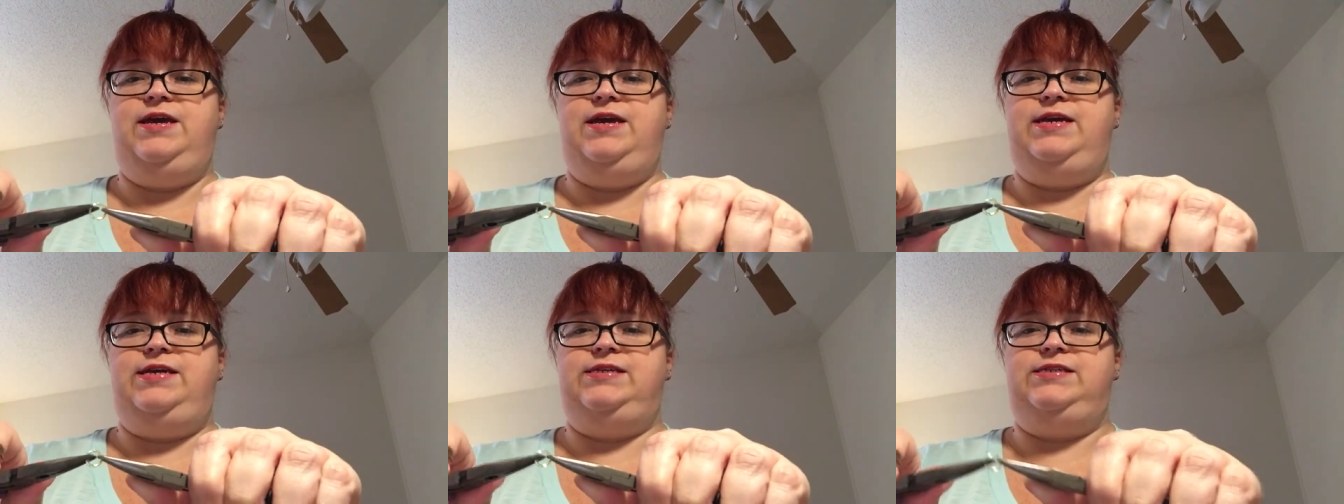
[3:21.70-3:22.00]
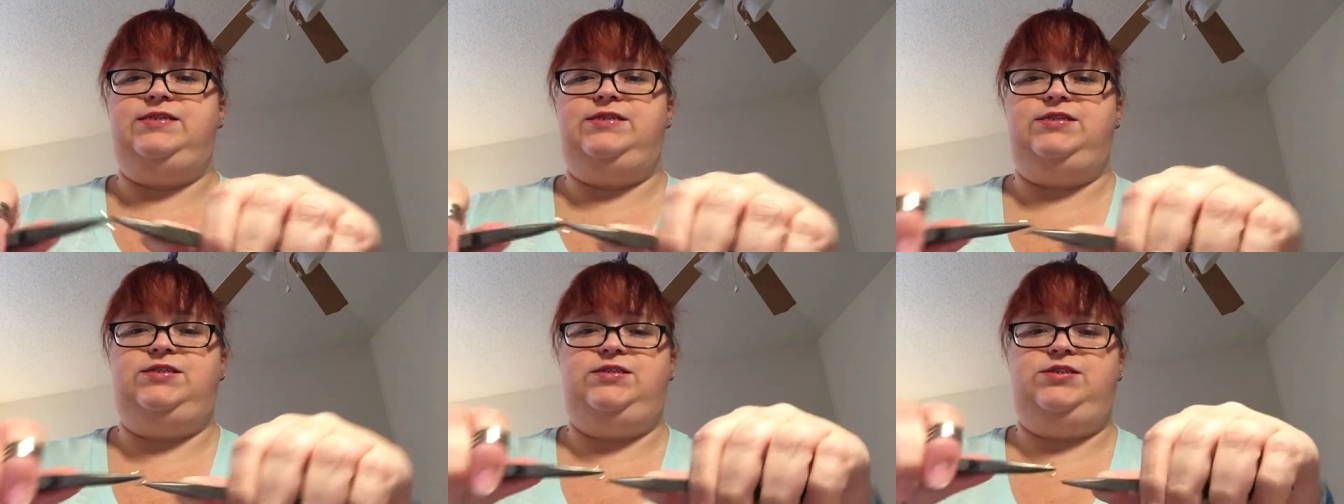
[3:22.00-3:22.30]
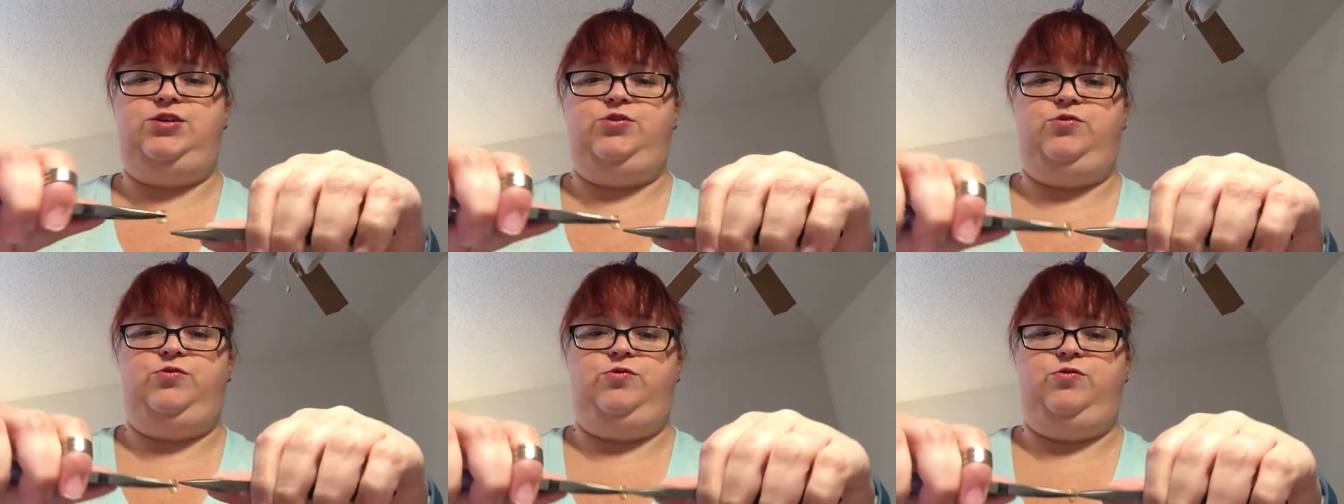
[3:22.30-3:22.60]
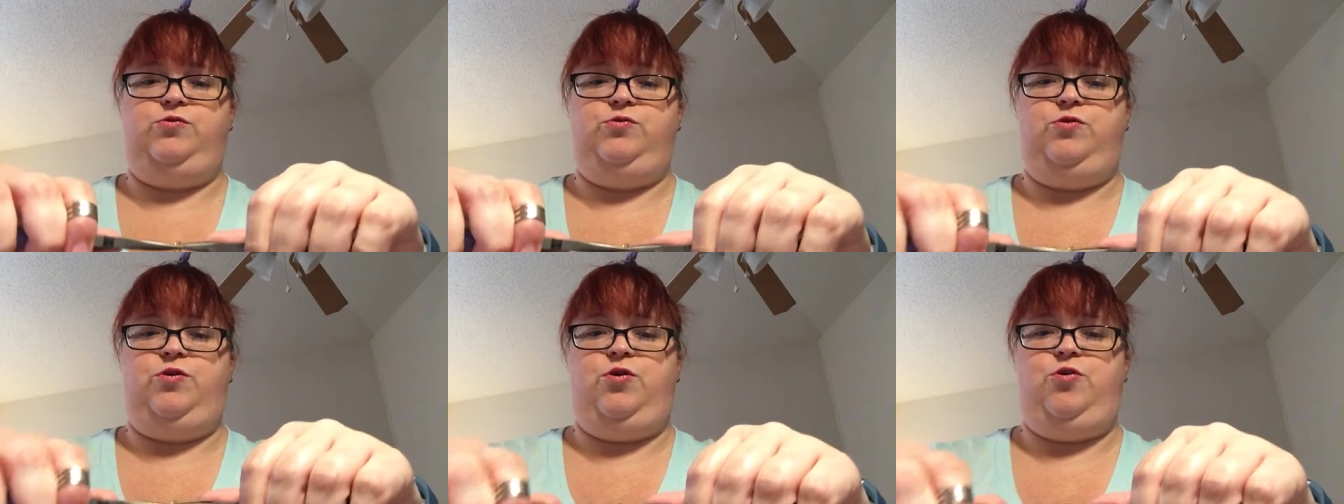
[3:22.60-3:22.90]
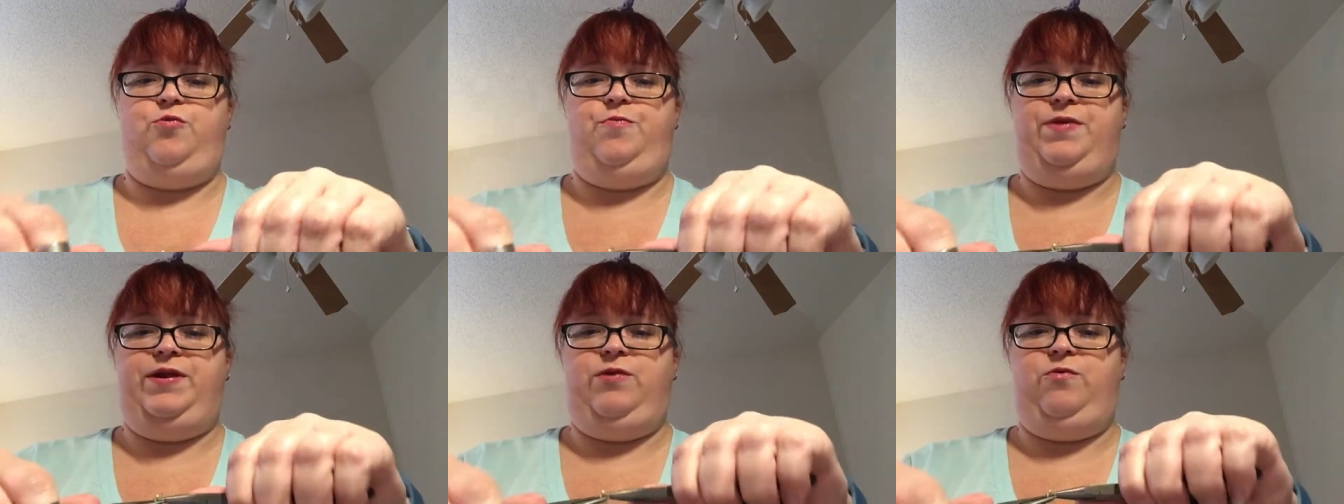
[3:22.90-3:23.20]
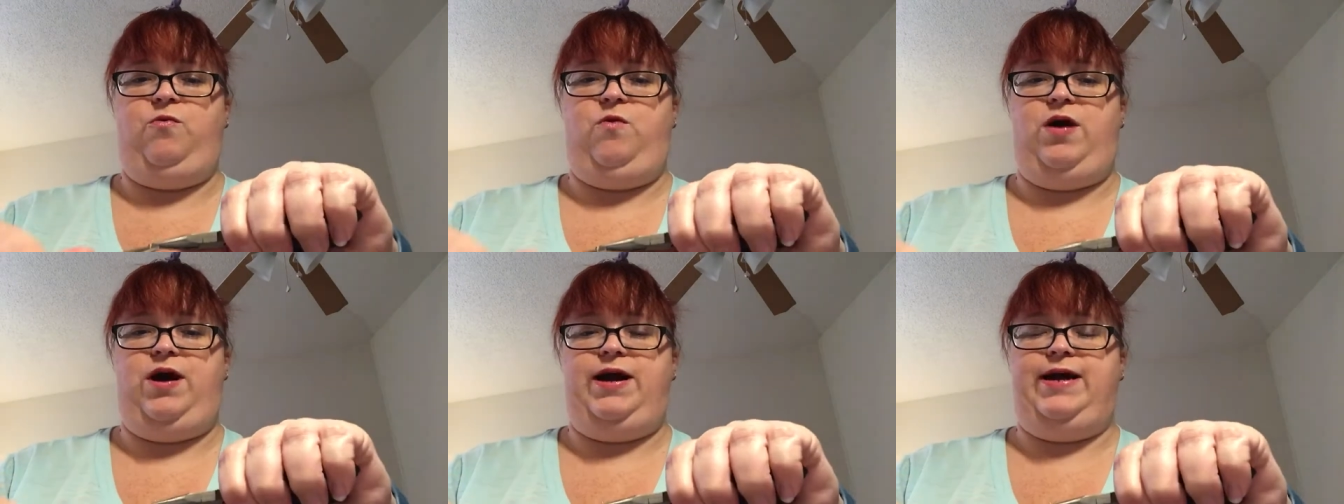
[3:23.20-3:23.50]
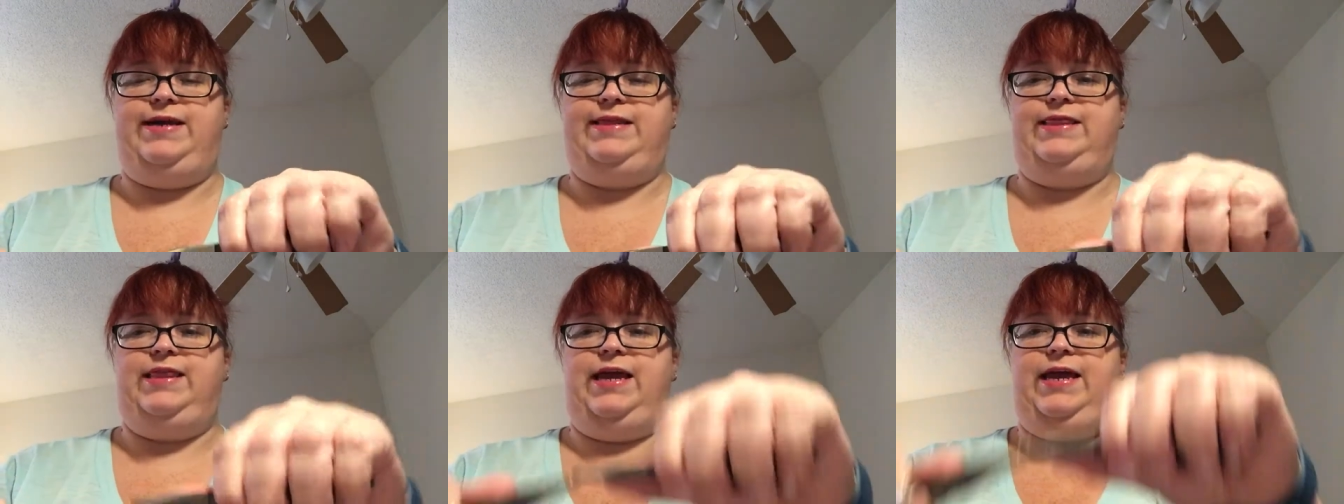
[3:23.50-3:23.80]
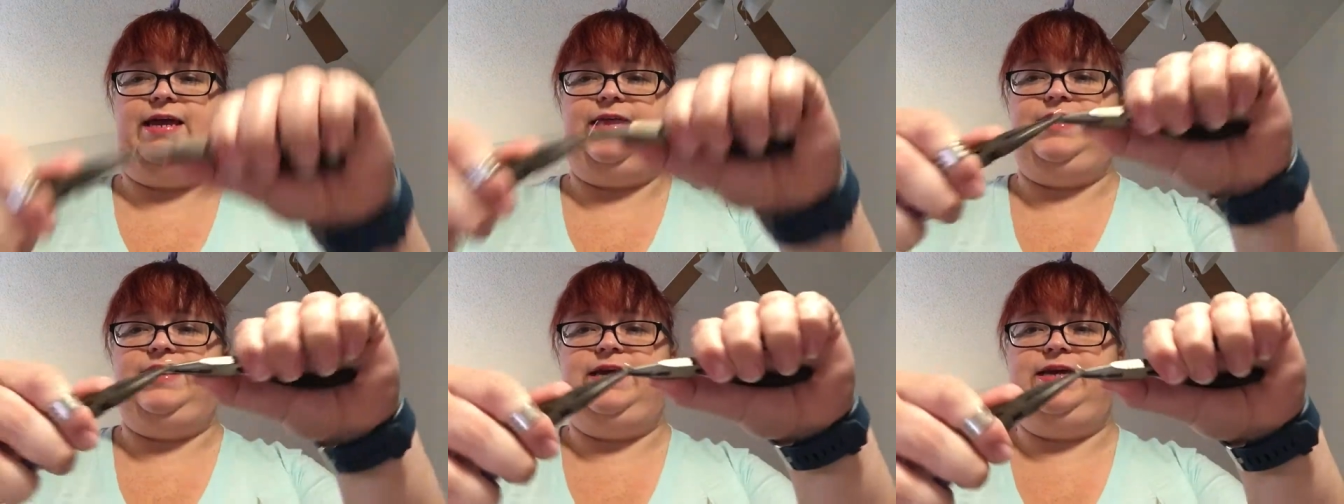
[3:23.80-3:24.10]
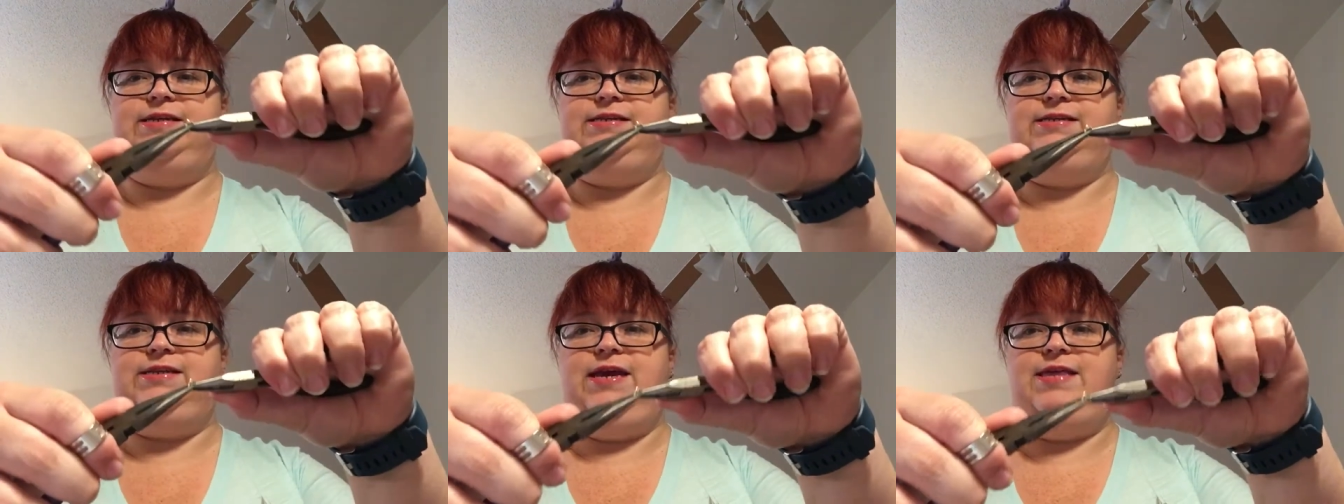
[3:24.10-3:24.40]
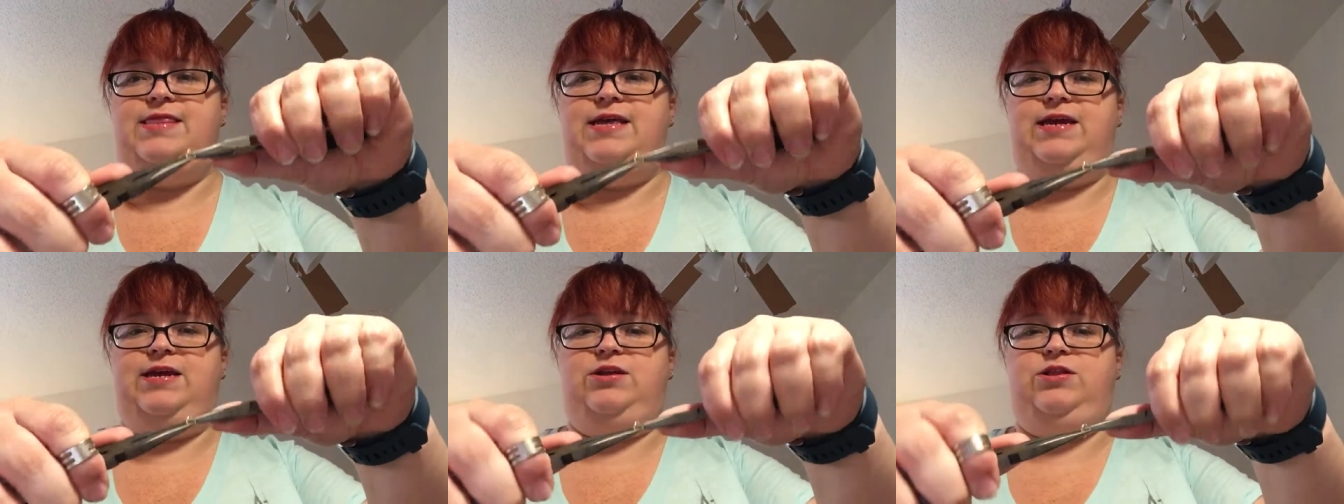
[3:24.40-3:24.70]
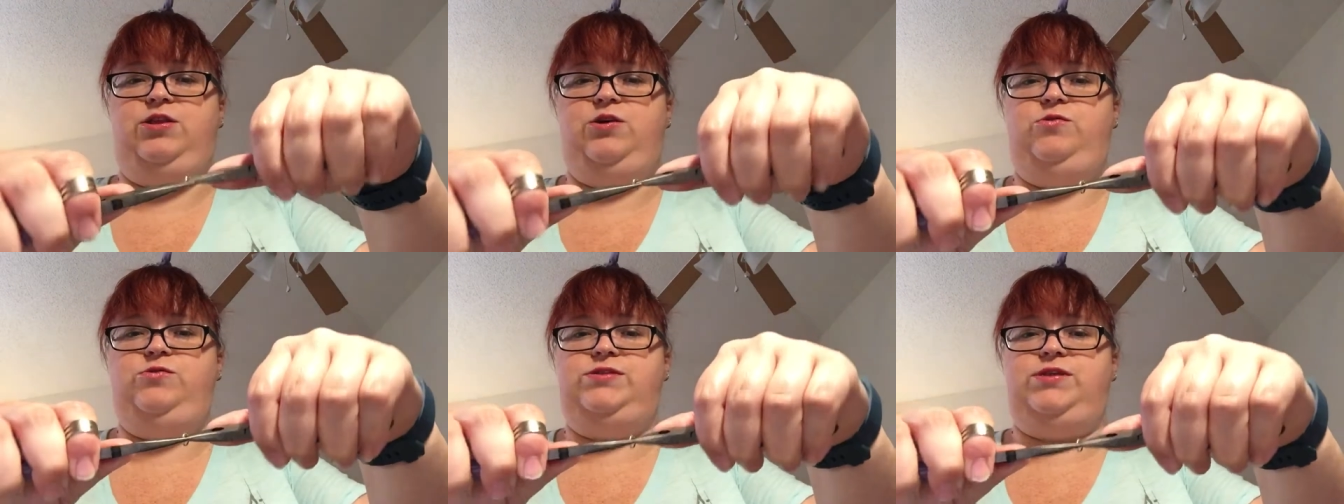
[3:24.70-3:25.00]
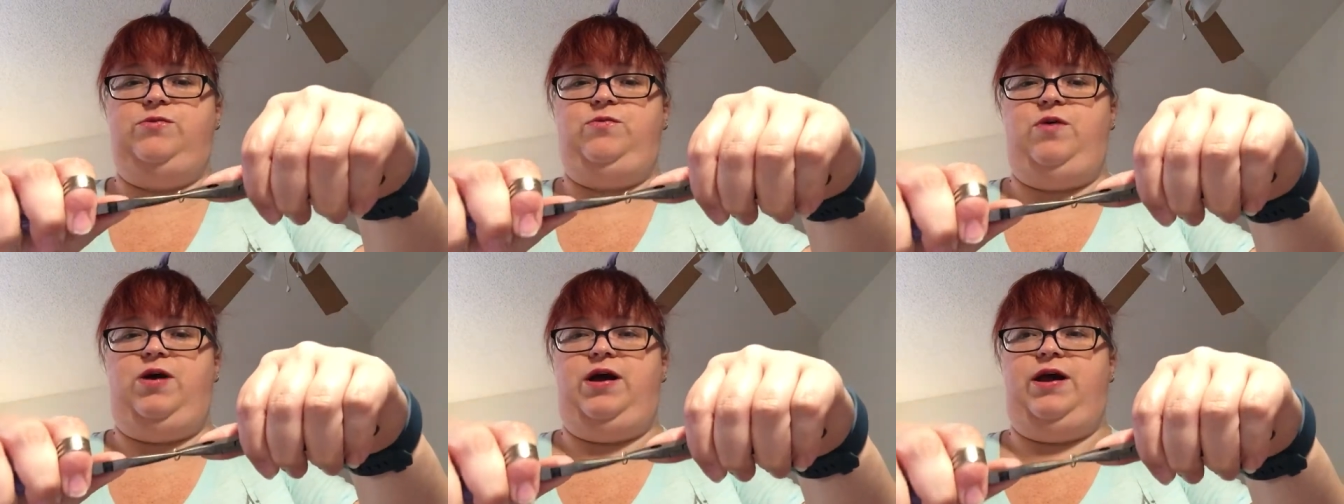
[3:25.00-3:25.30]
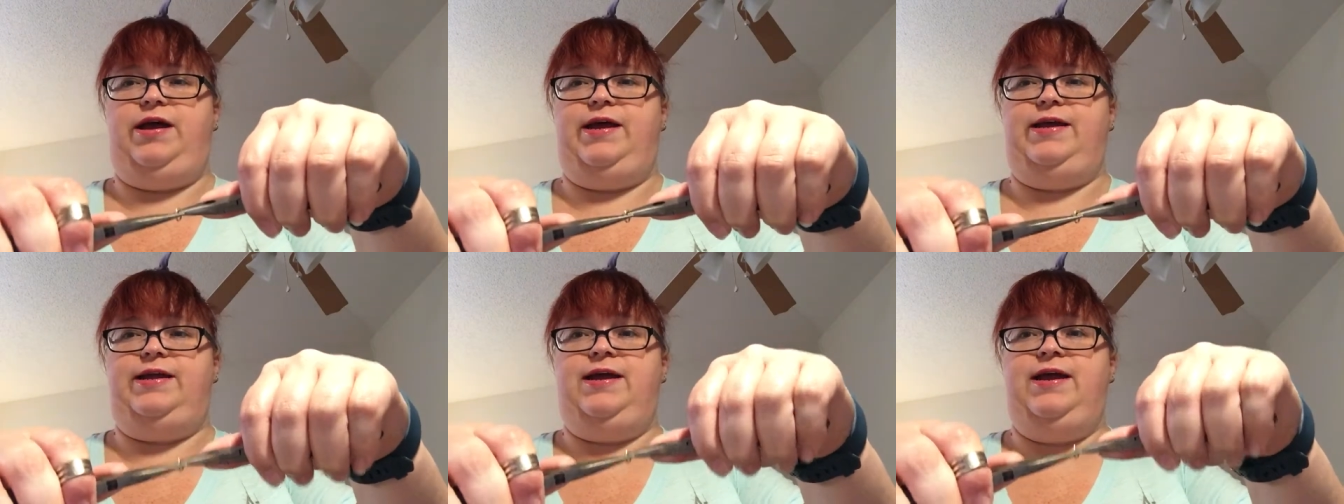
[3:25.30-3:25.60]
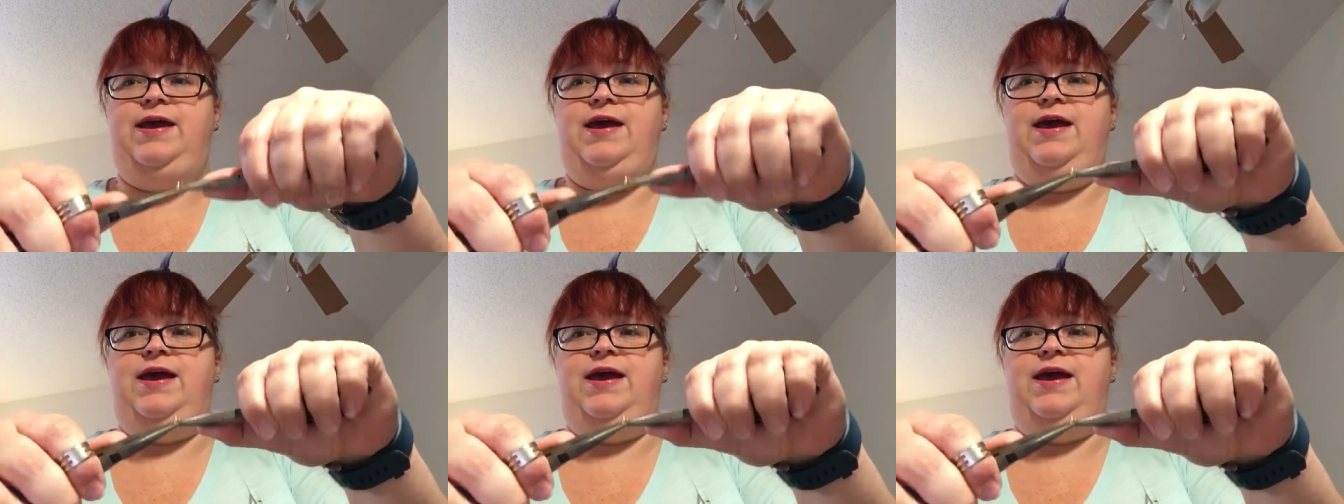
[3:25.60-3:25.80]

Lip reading: is to open it wide like this, and then close it wide.